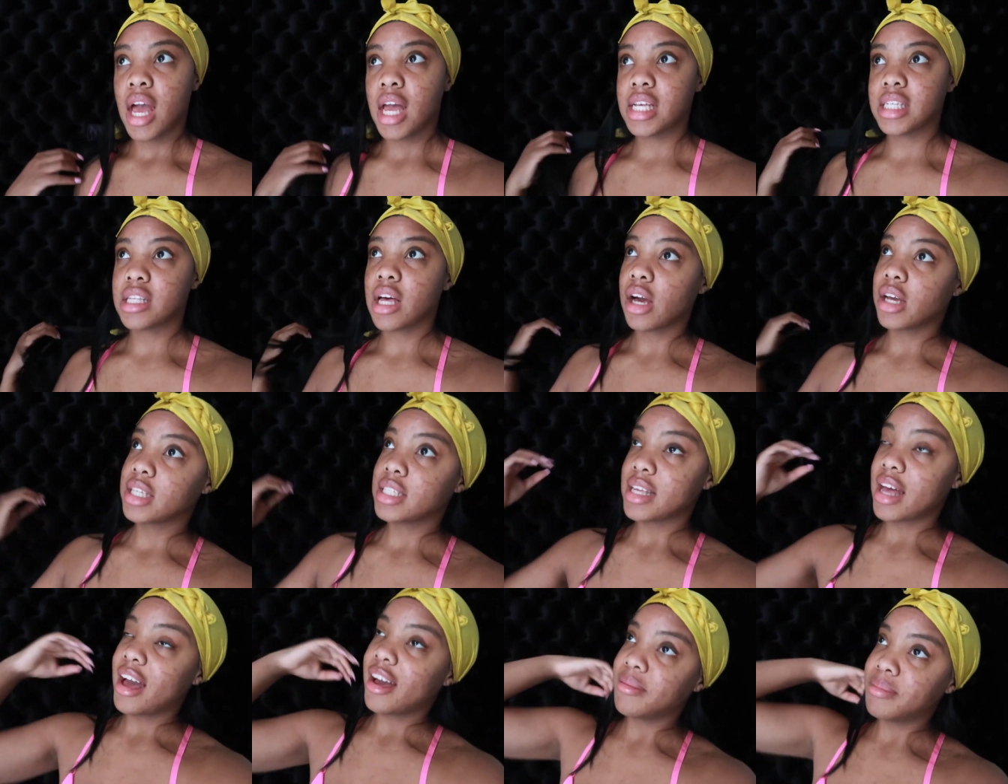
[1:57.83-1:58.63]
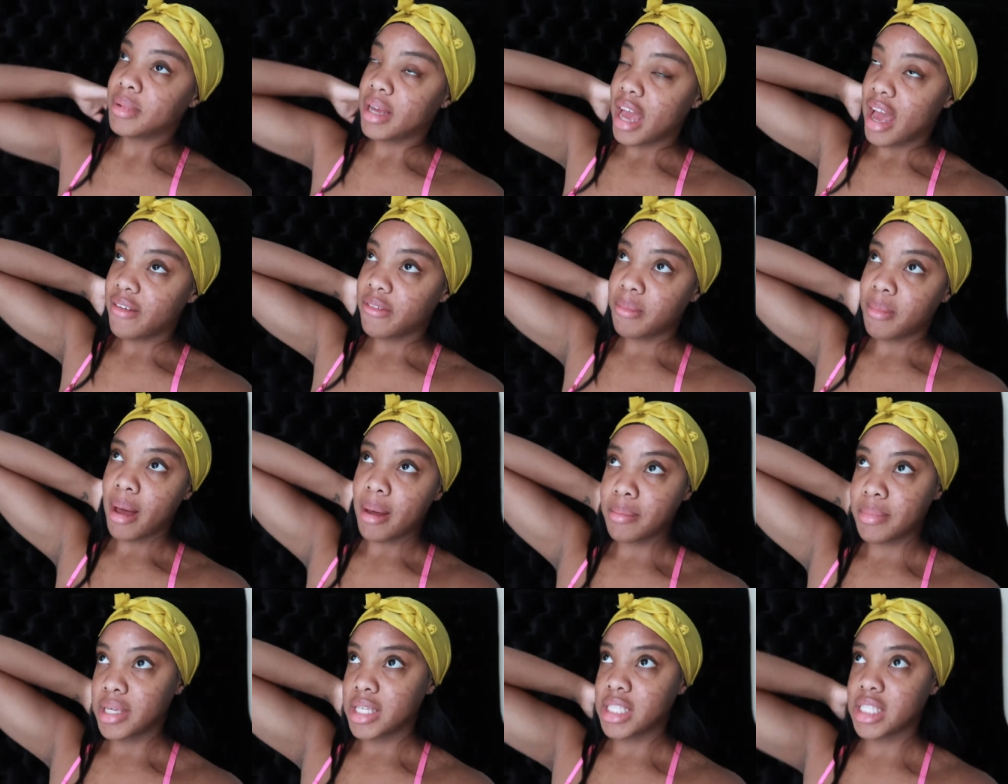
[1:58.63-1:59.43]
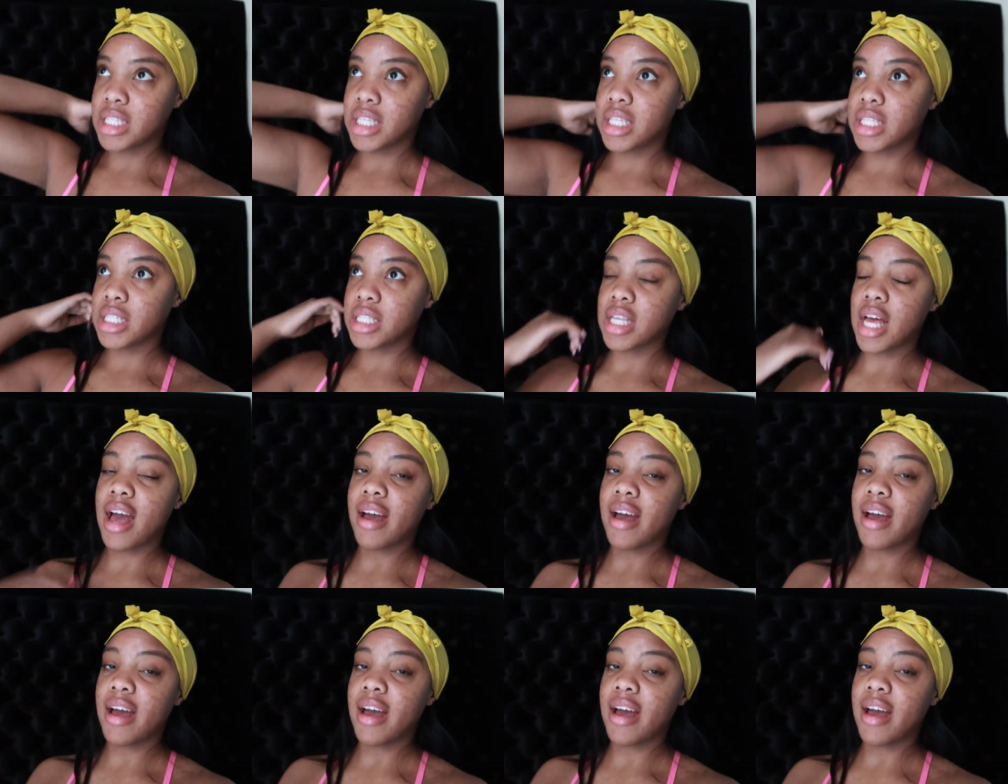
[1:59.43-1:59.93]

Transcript: As long as I've been having my business,